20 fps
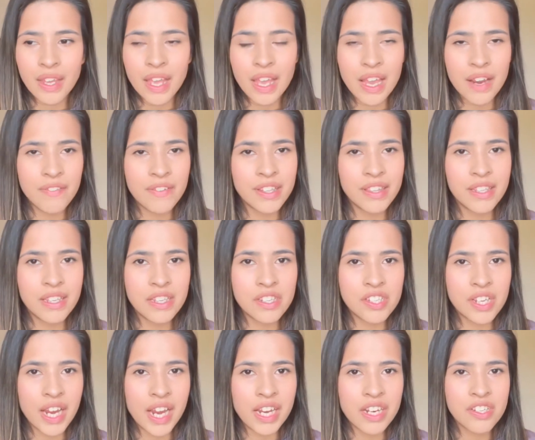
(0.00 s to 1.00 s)
everything
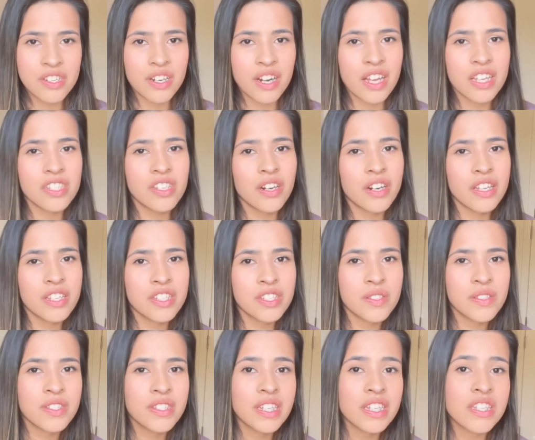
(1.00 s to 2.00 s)
changed, and I started
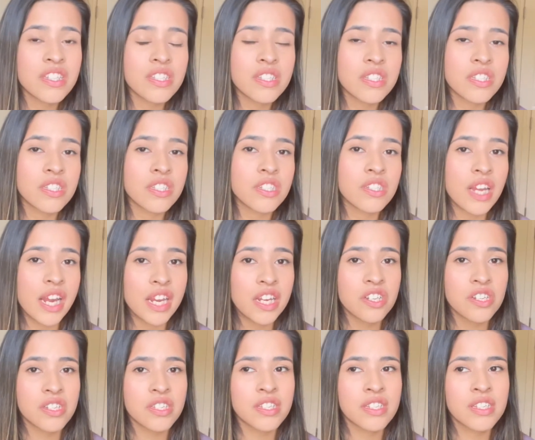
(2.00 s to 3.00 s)
to see
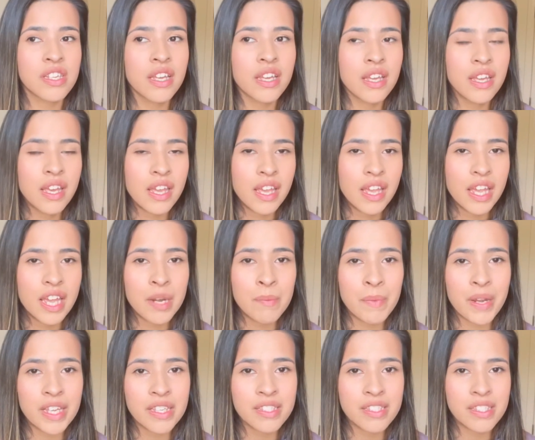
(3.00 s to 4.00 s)
changes in
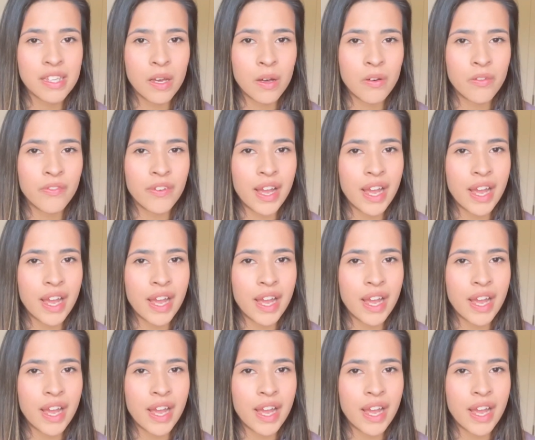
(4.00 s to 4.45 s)
myself.